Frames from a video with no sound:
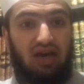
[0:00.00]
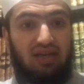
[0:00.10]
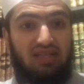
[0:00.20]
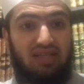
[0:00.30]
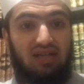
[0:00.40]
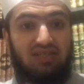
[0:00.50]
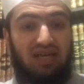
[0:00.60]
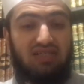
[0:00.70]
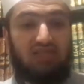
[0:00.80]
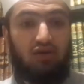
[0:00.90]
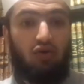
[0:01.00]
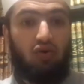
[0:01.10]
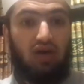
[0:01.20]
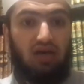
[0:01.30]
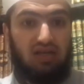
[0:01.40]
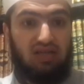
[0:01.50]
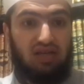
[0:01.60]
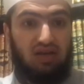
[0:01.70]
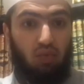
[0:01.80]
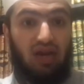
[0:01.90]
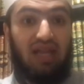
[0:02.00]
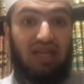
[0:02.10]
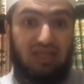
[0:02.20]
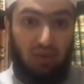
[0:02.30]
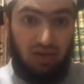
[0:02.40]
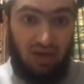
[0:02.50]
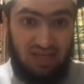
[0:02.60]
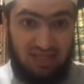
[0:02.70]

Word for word: and he tells us uh, what Allah subhanahu wa